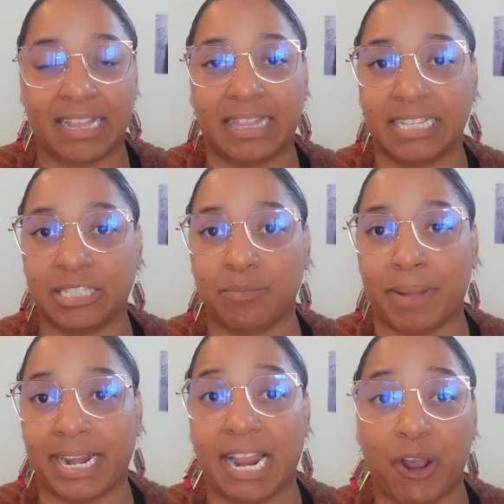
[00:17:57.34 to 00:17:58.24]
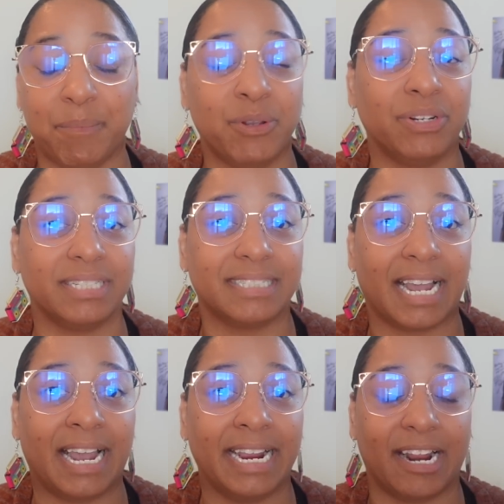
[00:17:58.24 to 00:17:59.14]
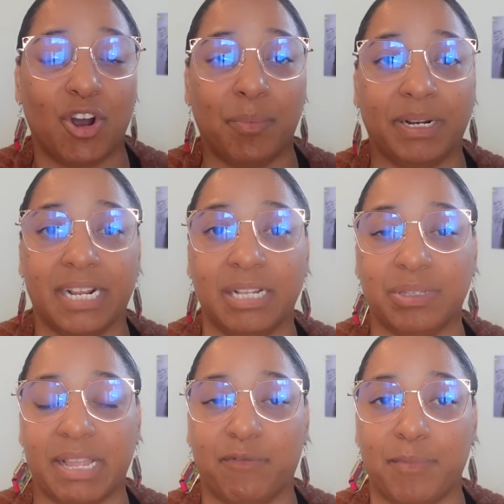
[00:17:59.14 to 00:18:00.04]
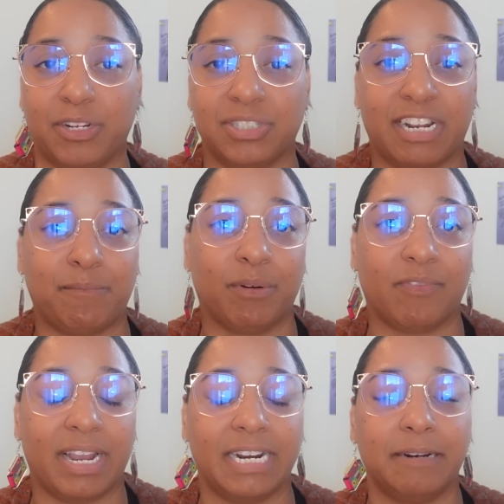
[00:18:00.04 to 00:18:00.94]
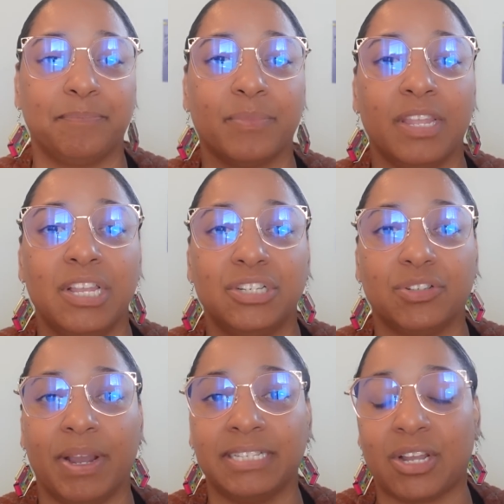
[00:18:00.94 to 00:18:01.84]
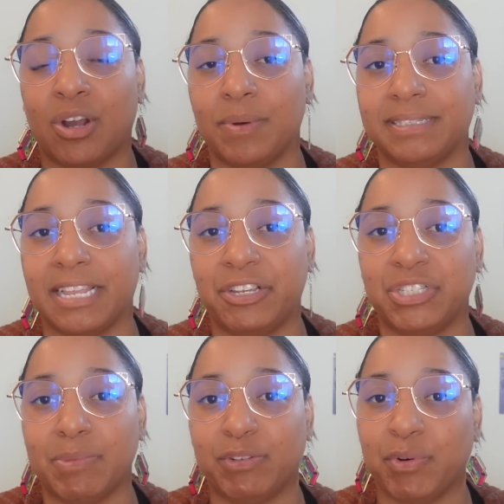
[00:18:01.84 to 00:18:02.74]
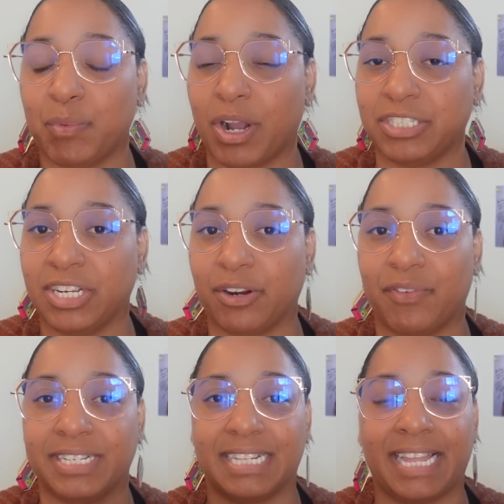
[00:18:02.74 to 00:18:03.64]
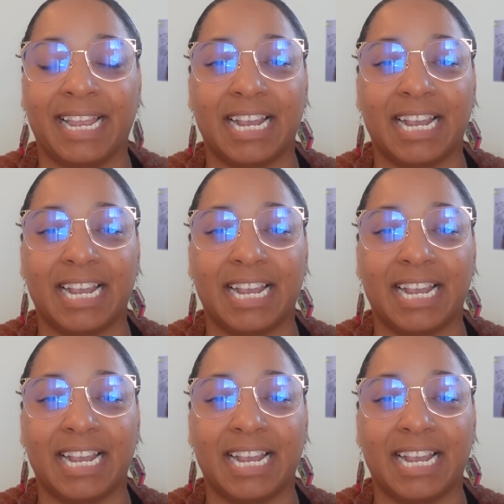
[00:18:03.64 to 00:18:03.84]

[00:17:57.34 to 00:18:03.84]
this might help you decide. I hope it does with the information that I've provided. So as always, thank you so much for watching. Don't forget to like,